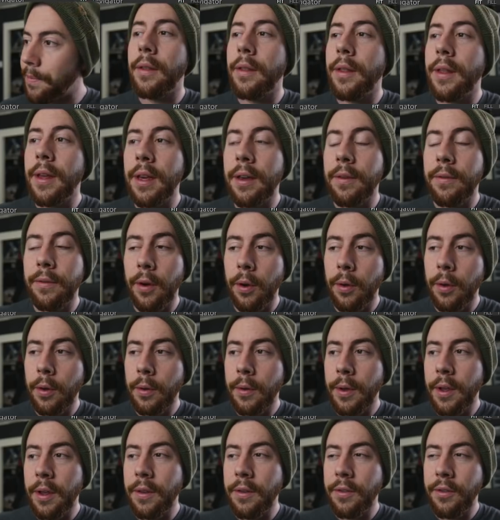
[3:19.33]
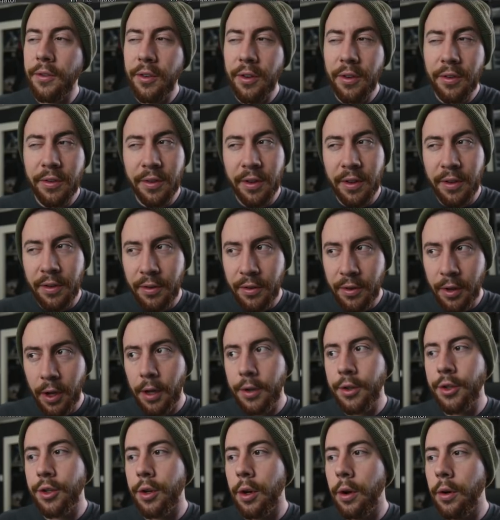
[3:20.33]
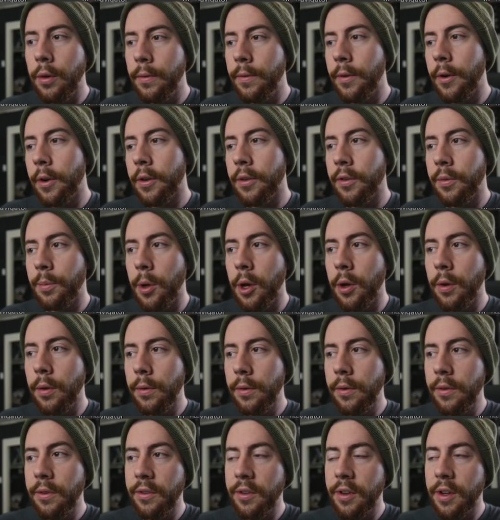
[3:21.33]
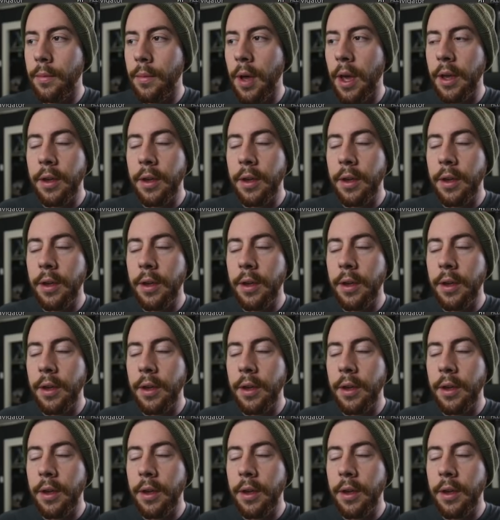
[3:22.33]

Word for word: The photo is just a touch overexposed.